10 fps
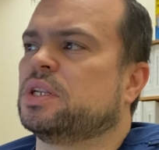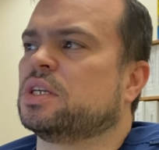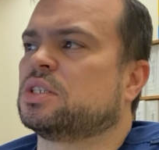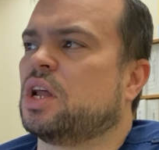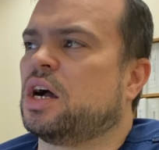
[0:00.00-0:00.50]

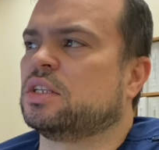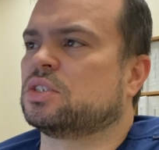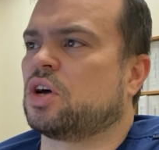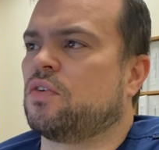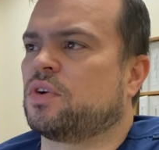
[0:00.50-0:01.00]
does not
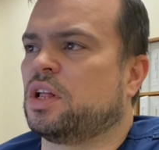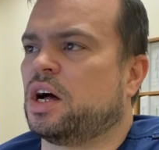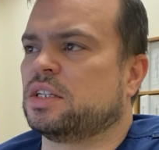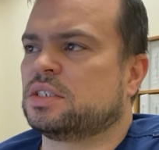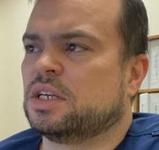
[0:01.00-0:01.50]
dissolve
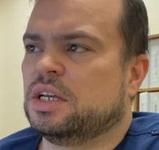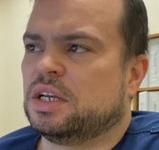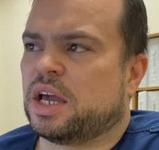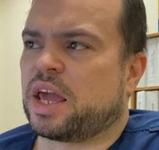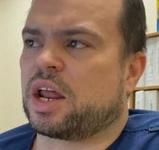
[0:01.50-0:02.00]
clots.
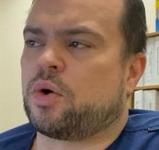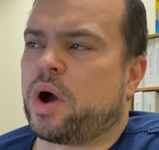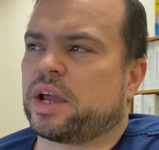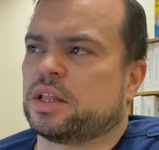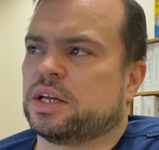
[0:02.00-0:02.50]
An
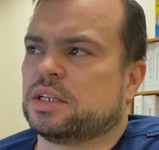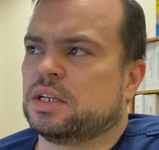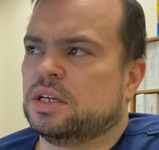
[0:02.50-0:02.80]
anticoagulant.